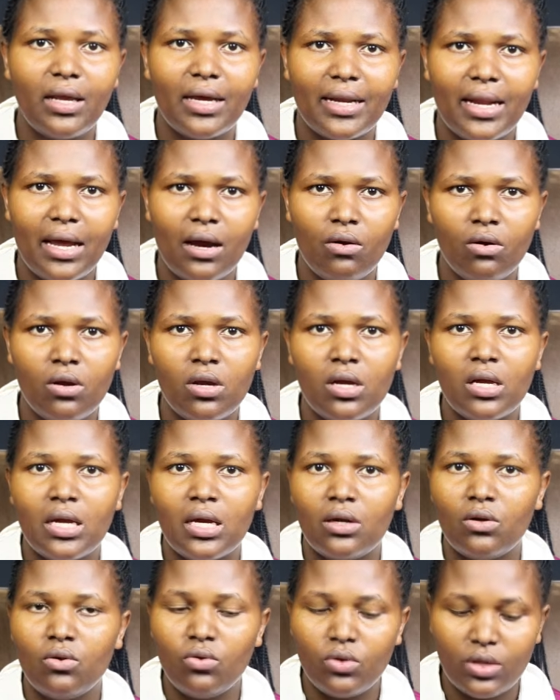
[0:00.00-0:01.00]
Now,
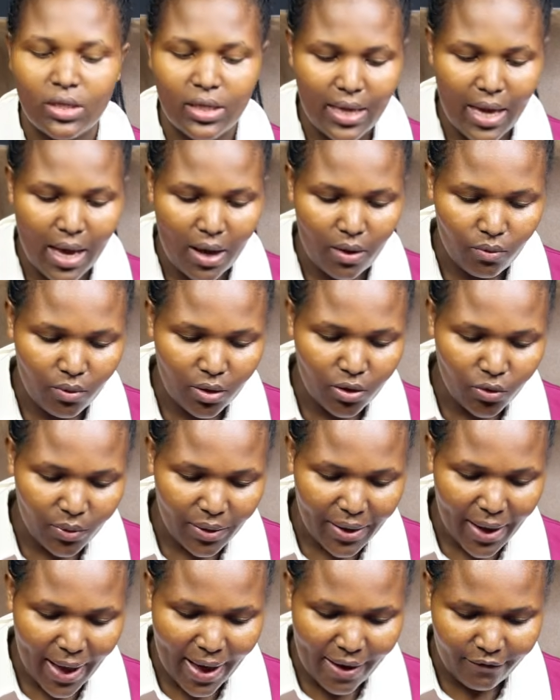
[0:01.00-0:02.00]
look here. What do
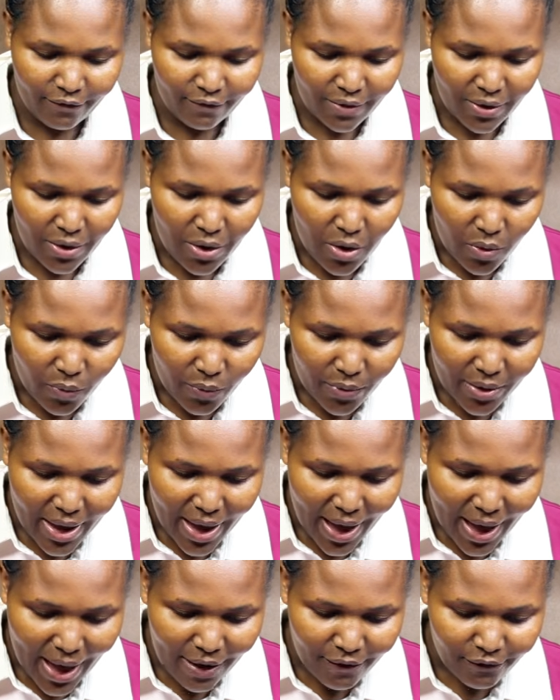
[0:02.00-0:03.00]
we have? We
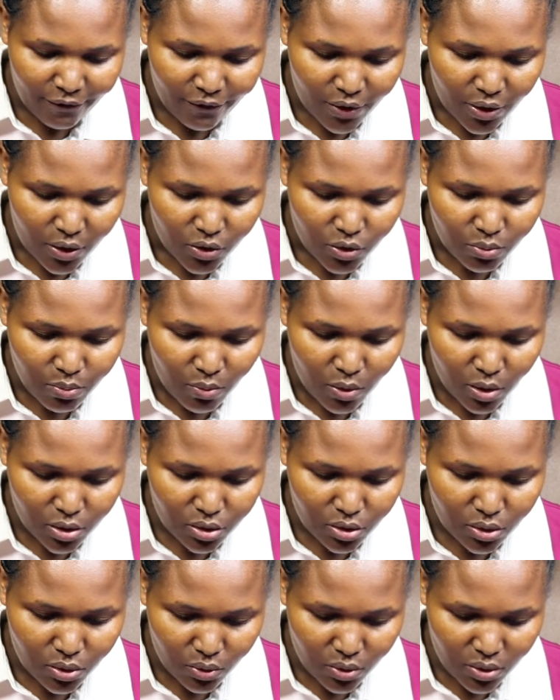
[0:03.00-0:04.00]
have small
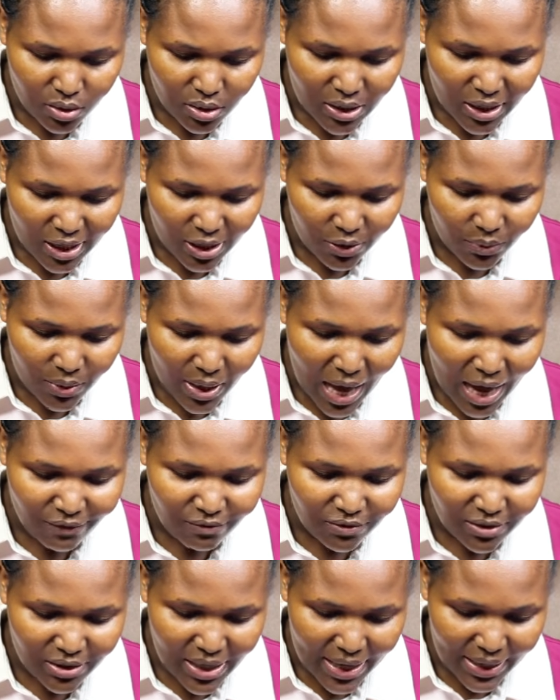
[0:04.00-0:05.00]
stones and we
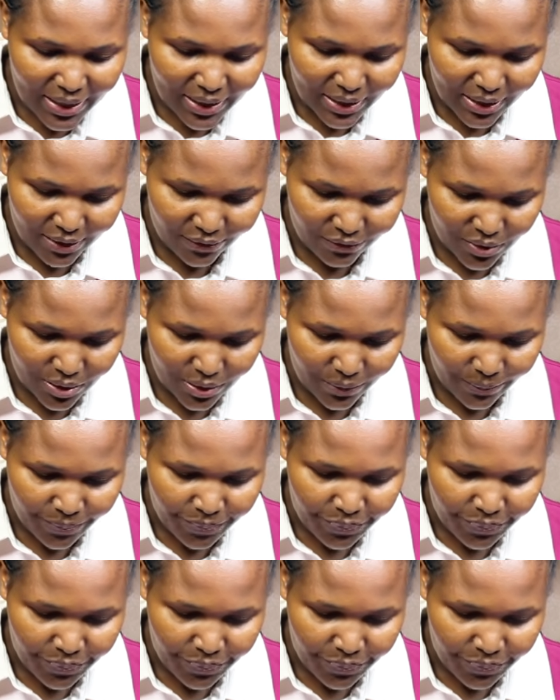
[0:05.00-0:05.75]
have dry leaves.